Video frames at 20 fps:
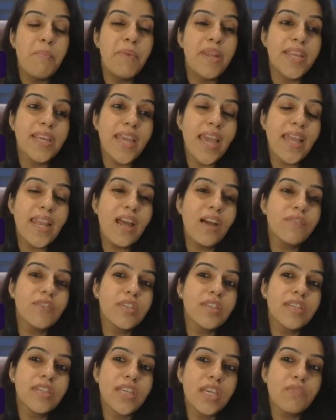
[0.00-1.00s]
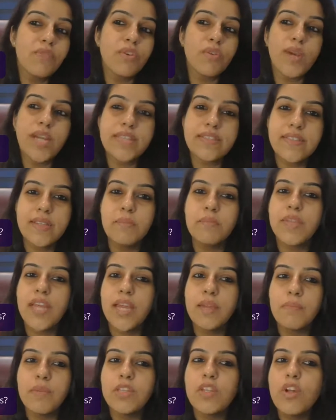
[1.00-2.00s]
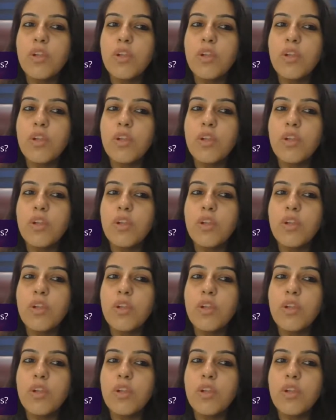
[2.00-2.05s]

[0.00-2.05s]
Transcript: But again, after thinking for quite some time,